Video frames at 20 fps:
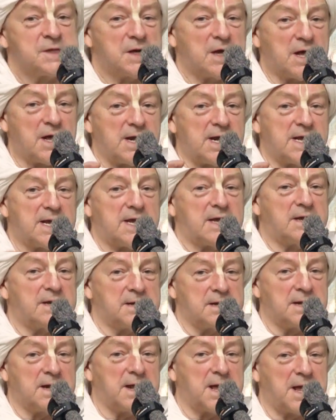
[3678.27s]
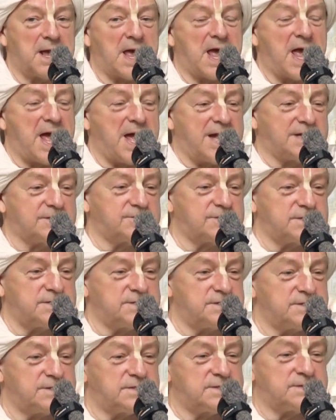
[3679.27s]
Kali can act
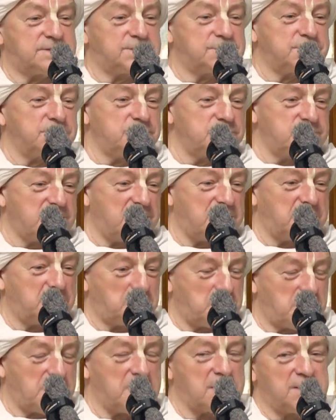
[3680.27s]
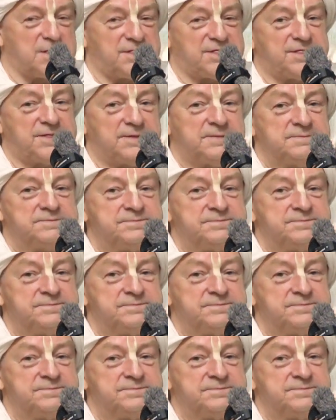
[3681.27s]
through that wealth.